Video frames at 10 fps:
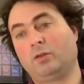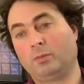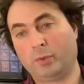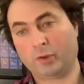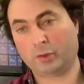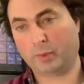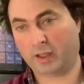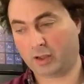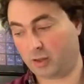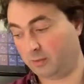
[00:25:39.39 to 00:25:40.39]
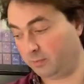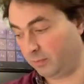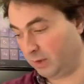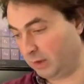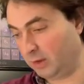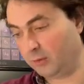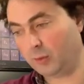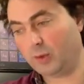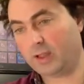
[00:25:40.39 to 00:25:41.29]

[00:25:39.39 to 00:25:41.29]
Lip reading: perturbation to that